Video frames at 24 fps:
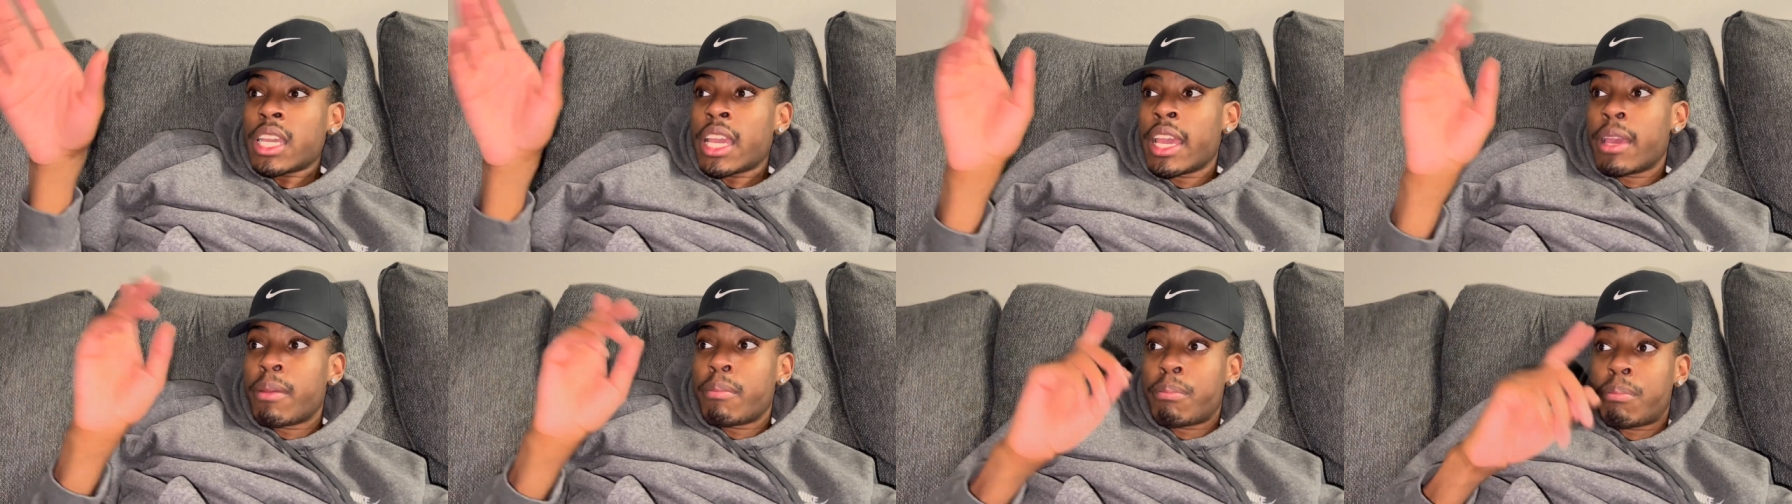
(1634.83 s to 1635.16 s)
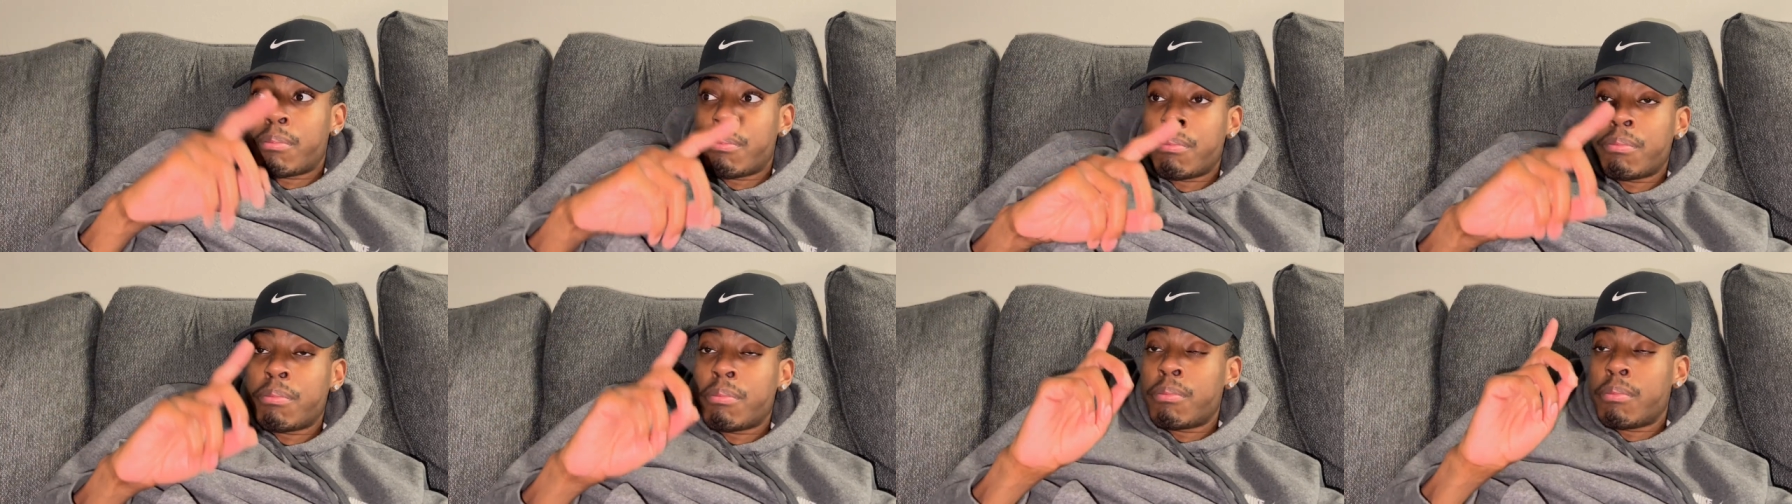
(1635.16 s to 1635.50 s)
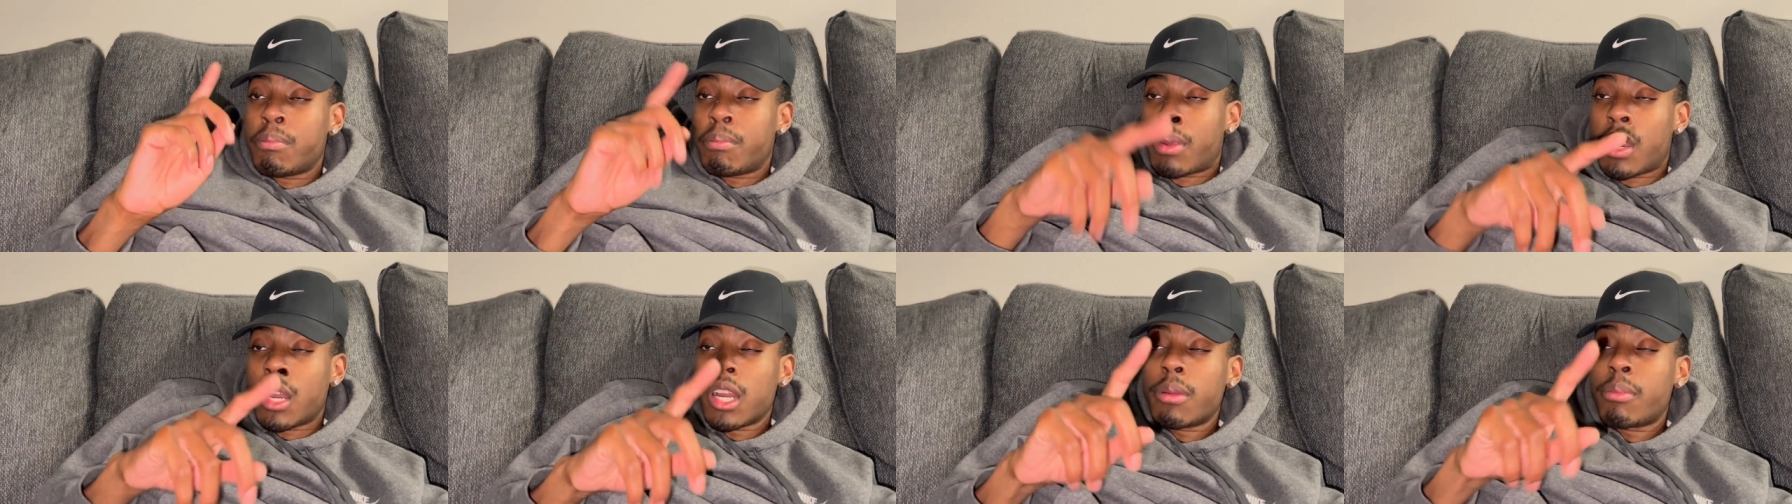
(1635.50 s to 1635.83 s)
And
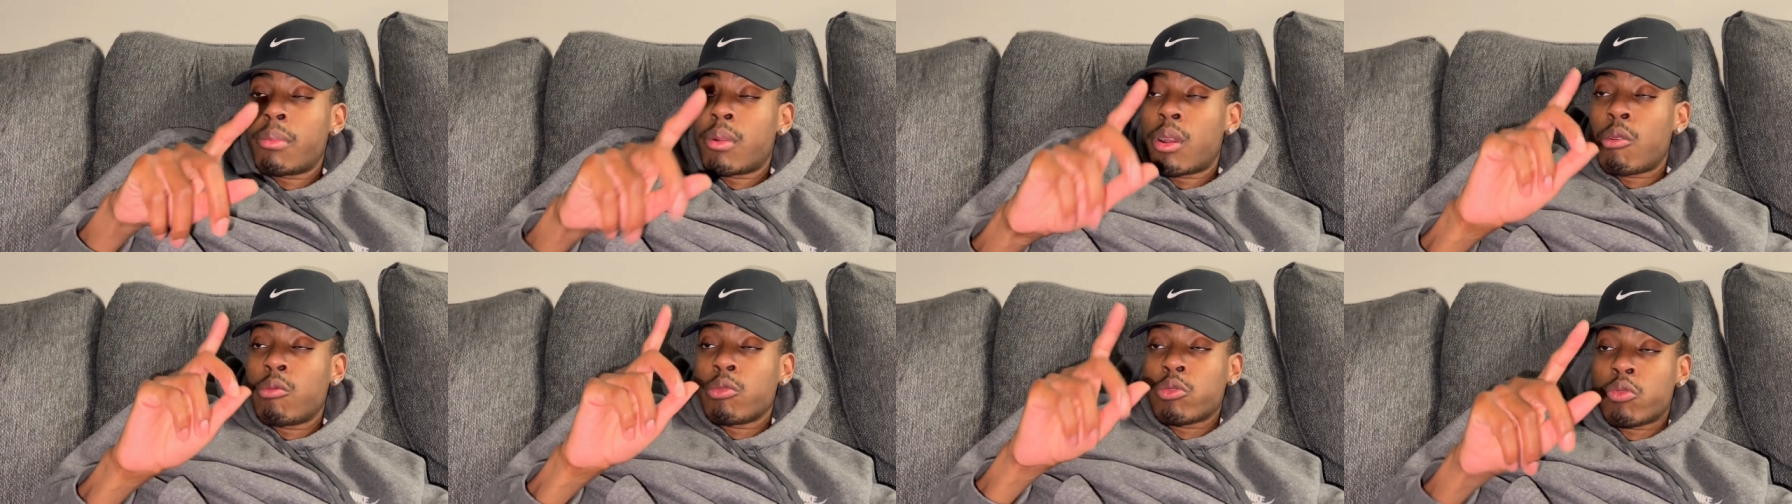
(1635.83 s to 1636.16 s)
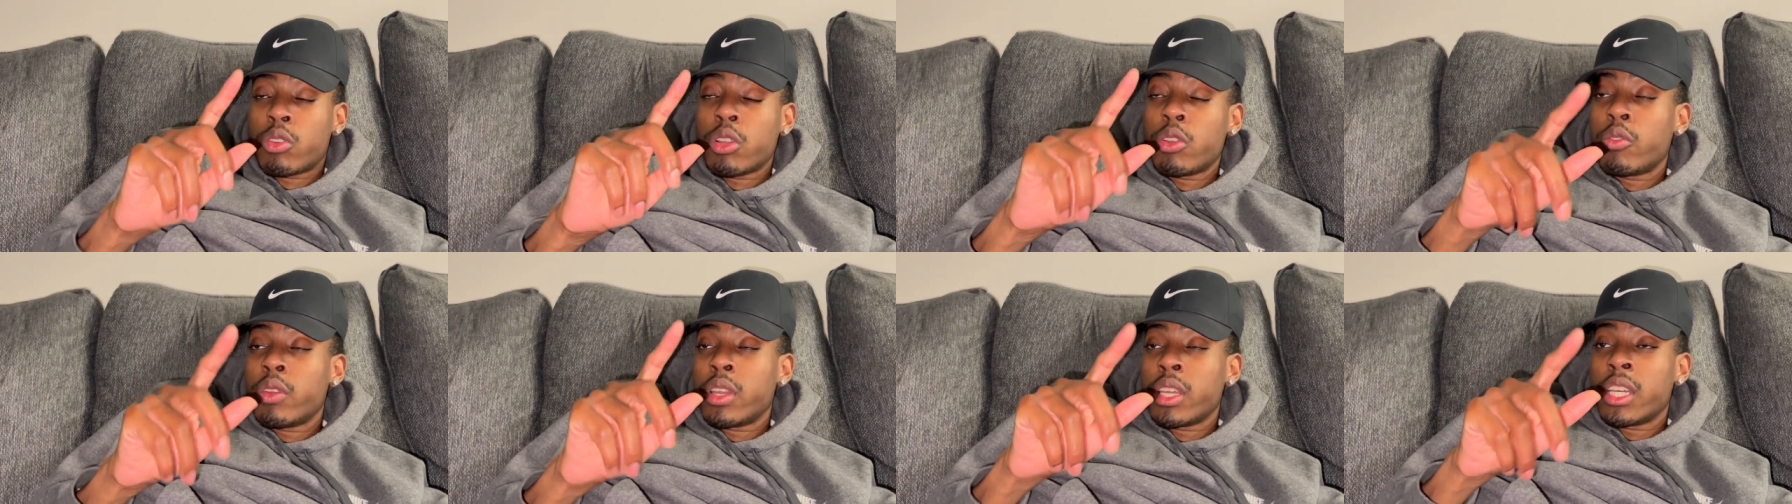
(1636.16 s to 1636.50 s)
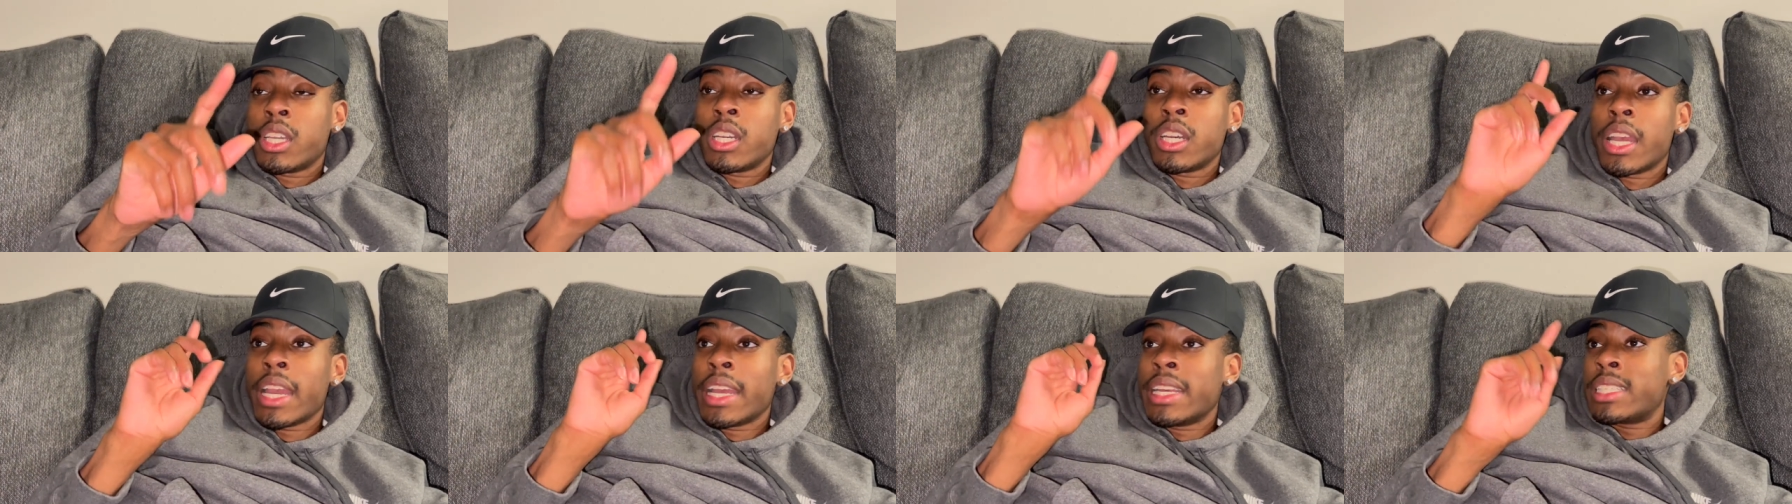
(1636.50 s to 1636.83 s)
Burger was really really
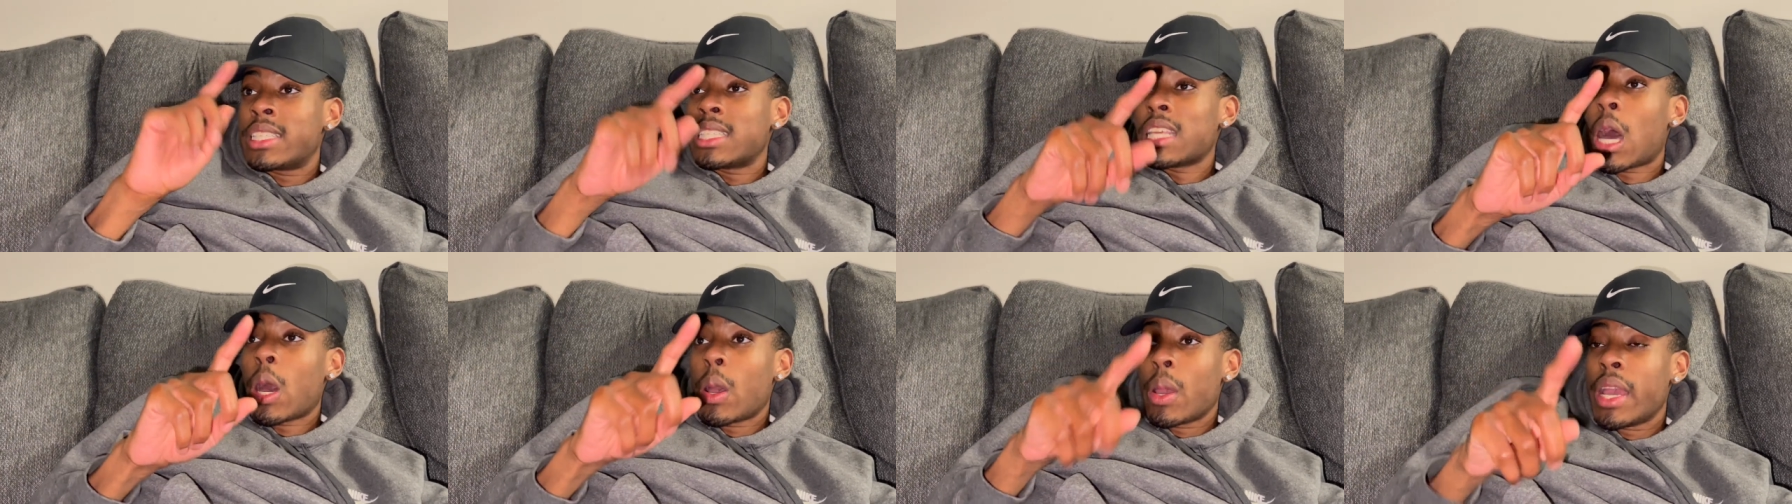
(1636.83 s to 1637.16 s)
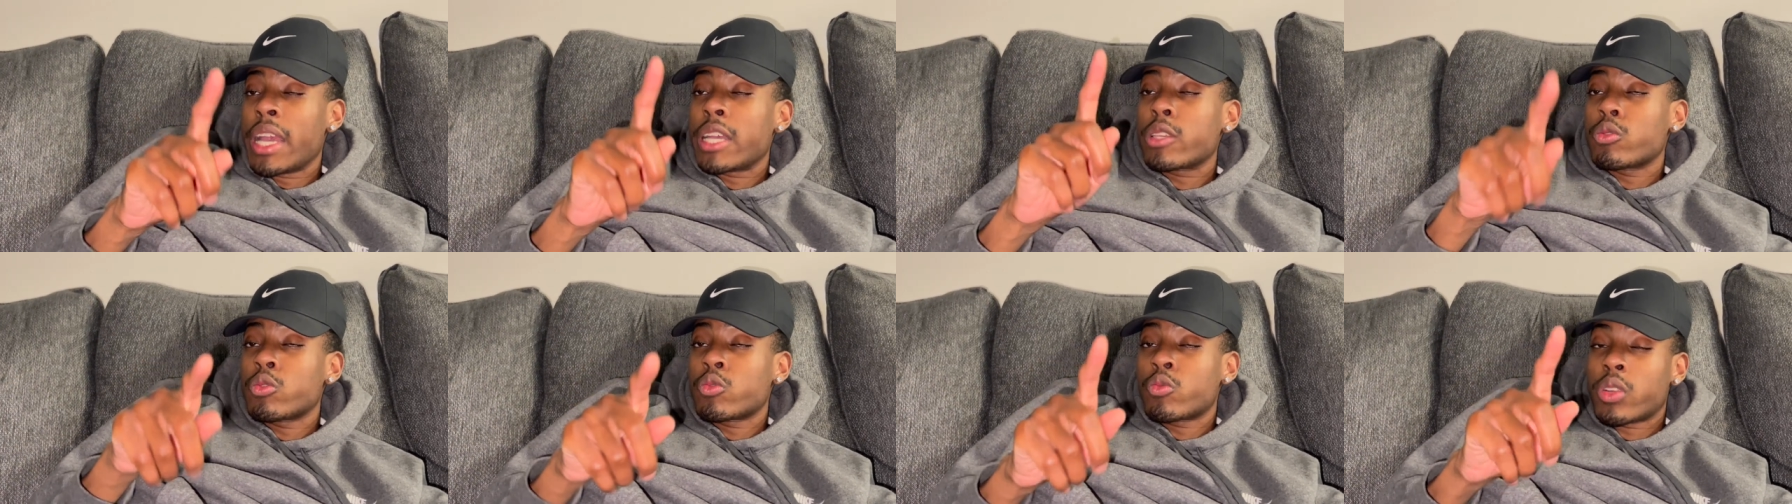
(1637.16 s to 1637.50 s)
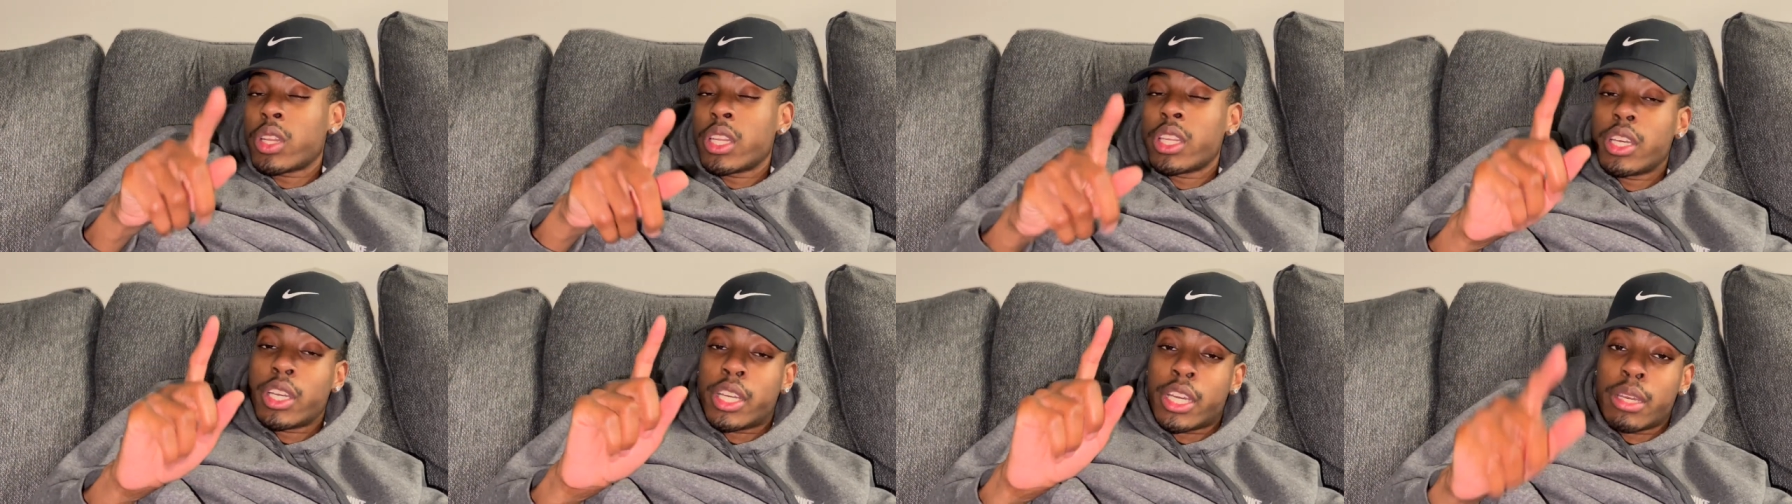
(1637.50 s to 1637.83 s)
good, and Saw X was
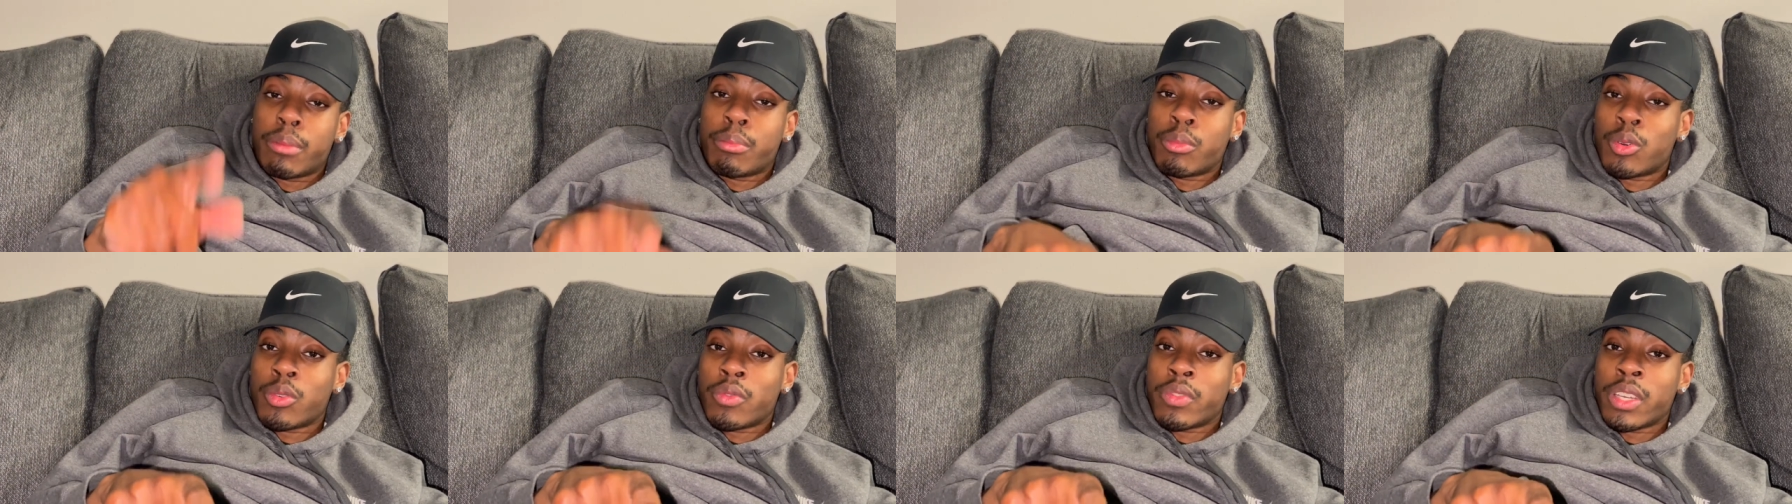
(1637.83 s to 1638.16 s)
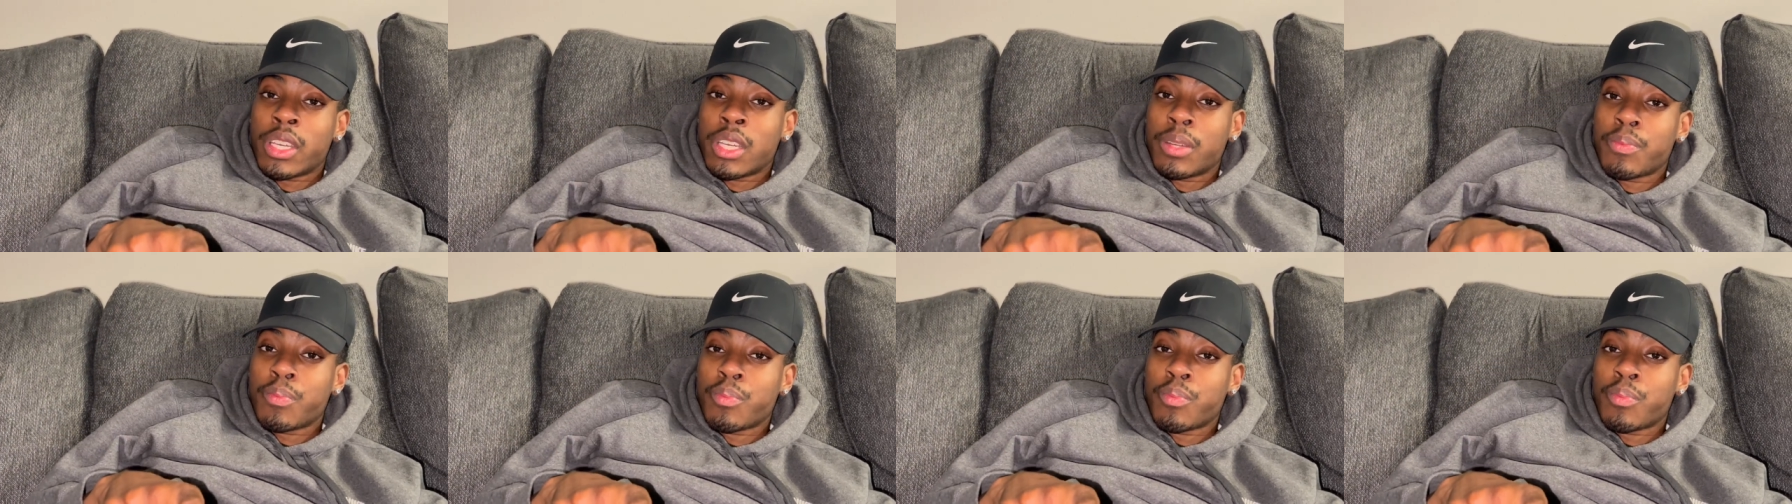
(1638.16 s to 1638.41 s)
really a good movie.